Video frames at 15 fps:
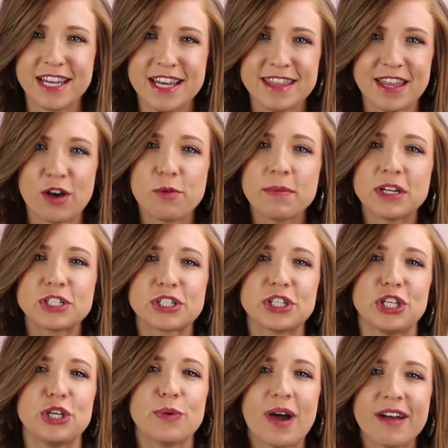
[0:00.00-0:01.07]
That will make sure that
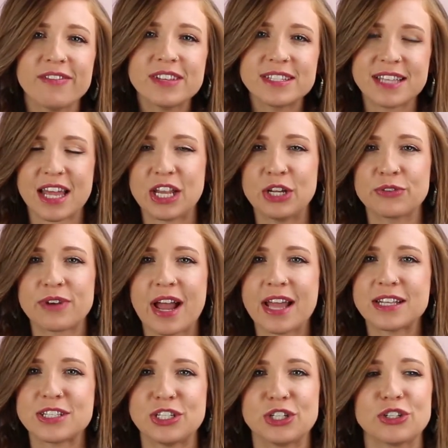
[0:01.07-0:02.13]
you have the setting
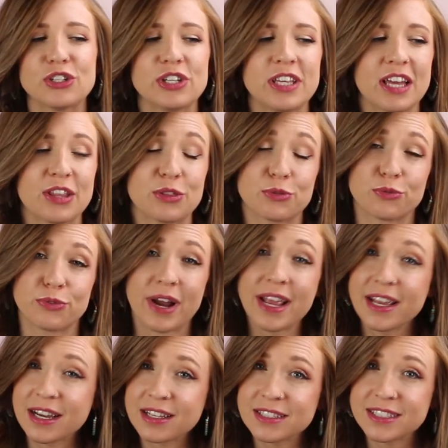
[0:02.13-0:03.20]
right so you're looking at the right
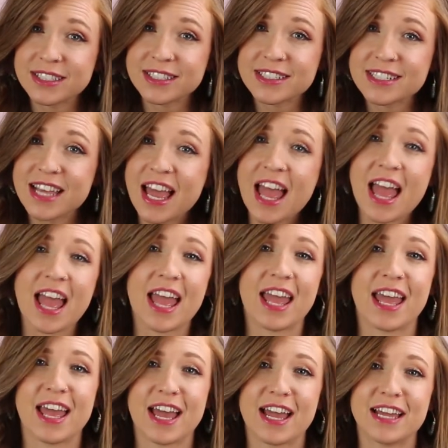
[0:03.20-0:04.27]
colors,
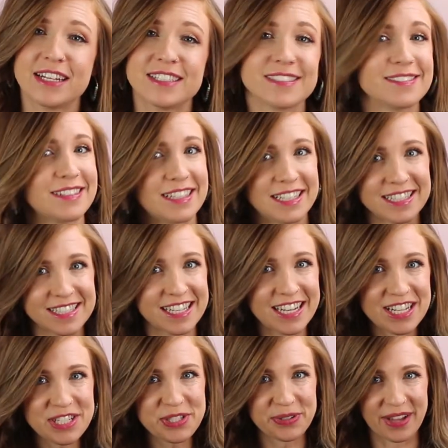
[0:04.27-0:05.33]
and let's get
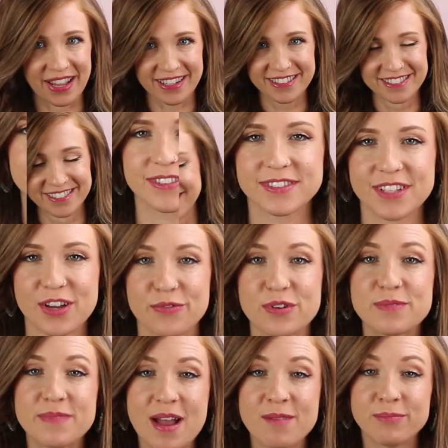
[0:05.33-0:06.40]
into it.
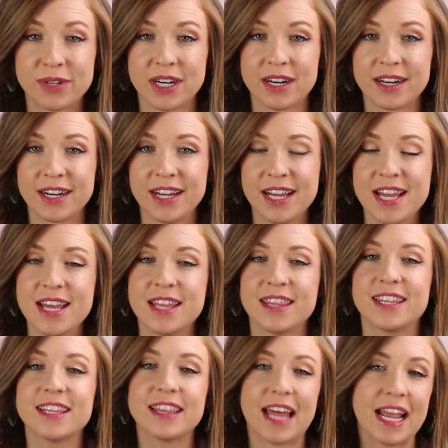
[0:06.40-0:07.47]
Remember,
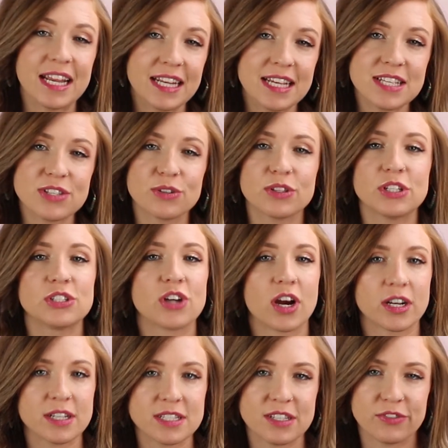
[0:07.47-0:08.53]
the lightness or the
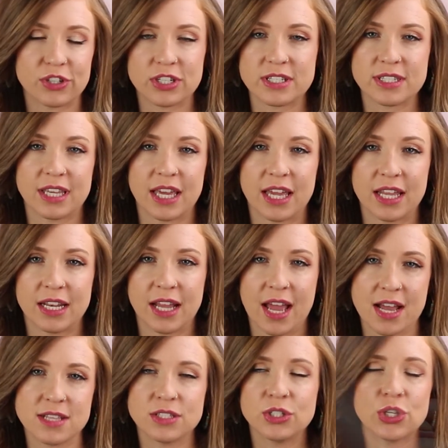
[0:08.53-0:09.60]
darkness of your skin
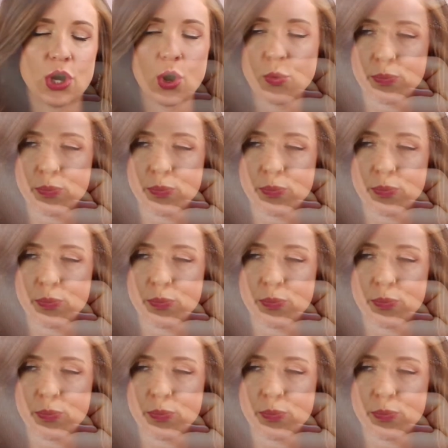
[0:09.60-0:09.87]
has no